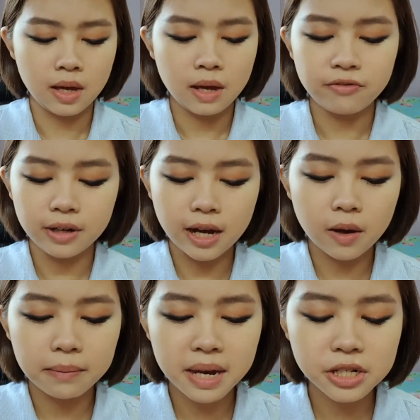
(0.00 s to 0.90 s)
For
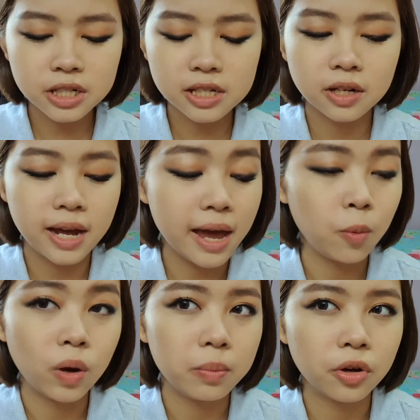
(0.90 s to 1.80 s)
now, I'm actually just gonna
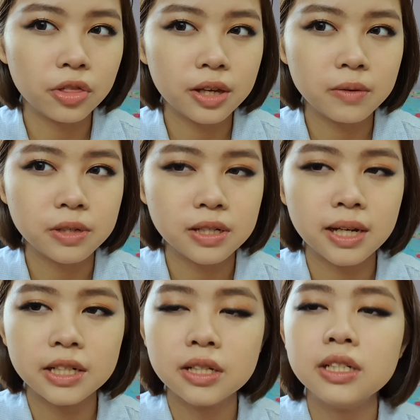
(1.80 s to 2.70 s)
add one more thing, which is
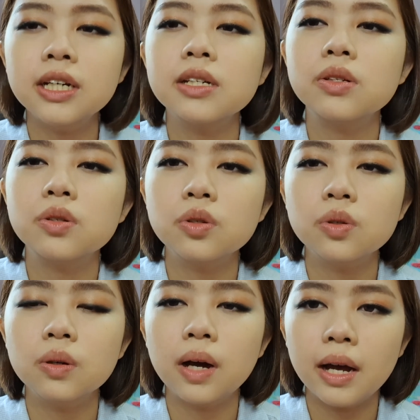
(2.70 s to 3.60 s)
actually just
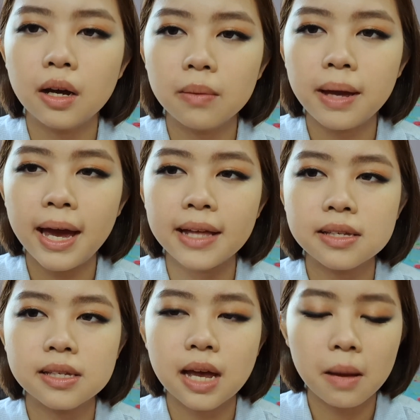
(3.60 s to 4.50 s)
to add
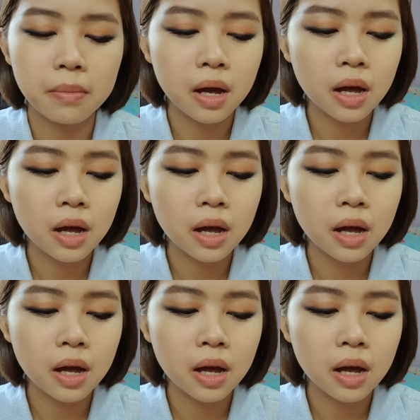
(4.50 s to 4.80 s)
some